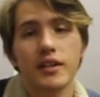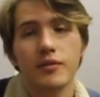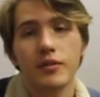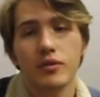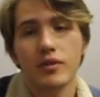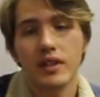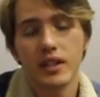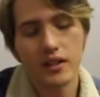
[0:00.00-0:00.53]
If
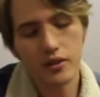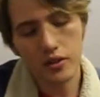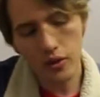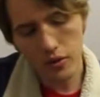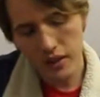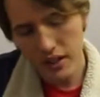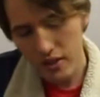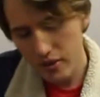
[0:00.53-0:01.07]
you did,
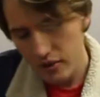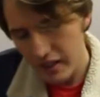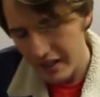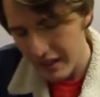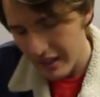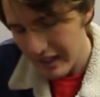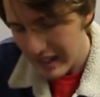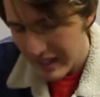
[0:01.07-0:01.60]
go down
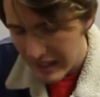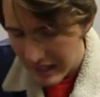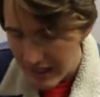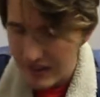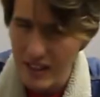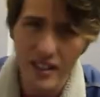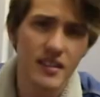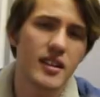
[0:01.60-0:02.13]
and
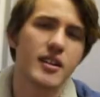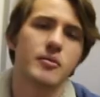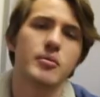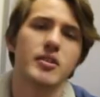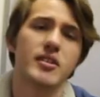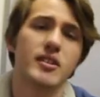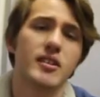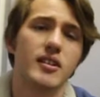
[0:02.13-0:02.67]
hit that like
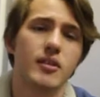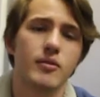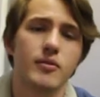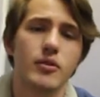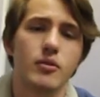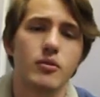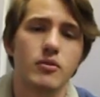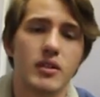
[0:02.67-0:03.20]
button if
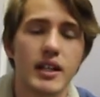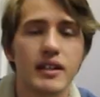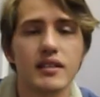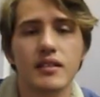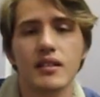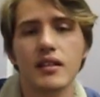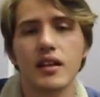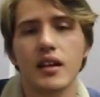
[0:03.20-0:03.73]
you liked
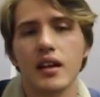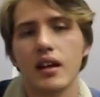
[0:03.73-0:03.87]
it.